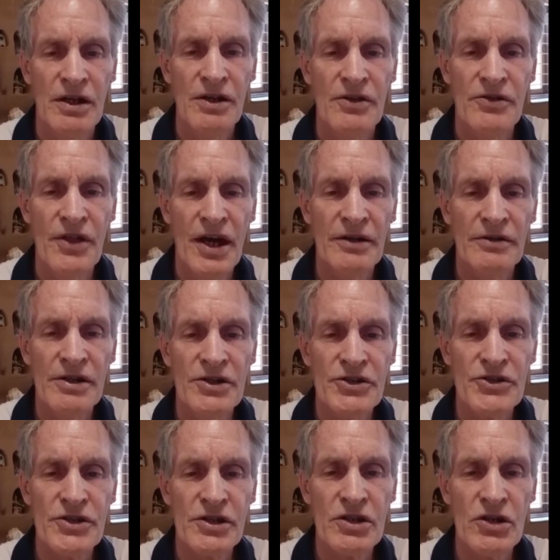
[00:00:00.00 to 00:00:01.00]
there
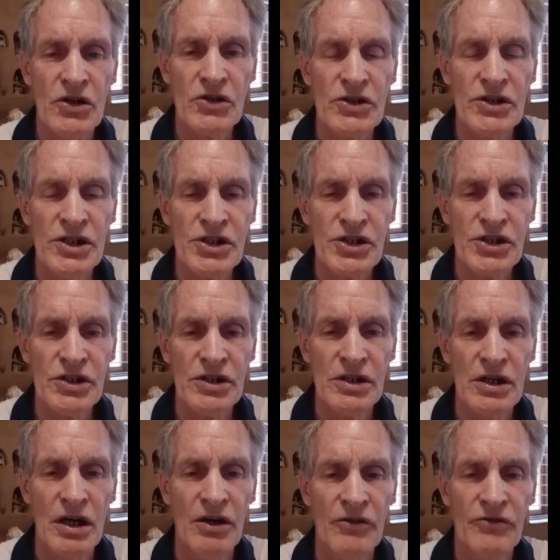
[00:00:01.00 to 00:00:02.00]
is the
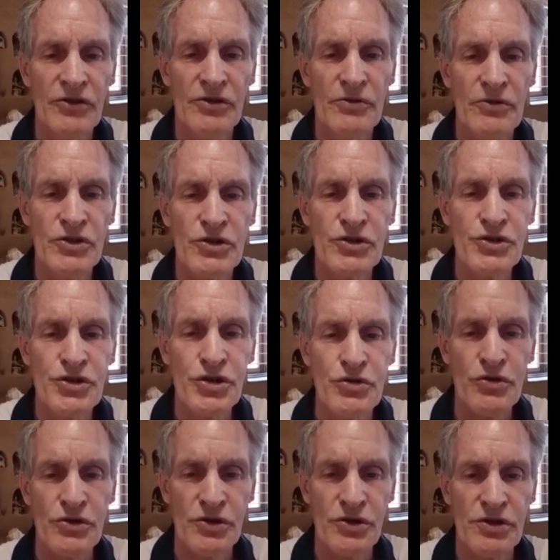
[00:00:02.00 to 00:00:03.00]
cognition of
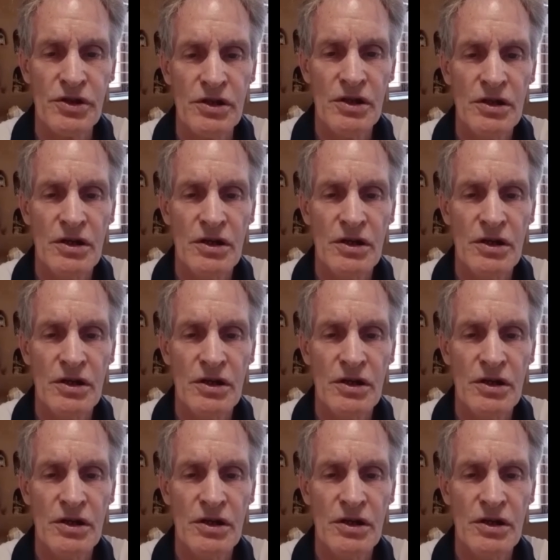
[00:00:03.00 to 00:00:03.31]
truth,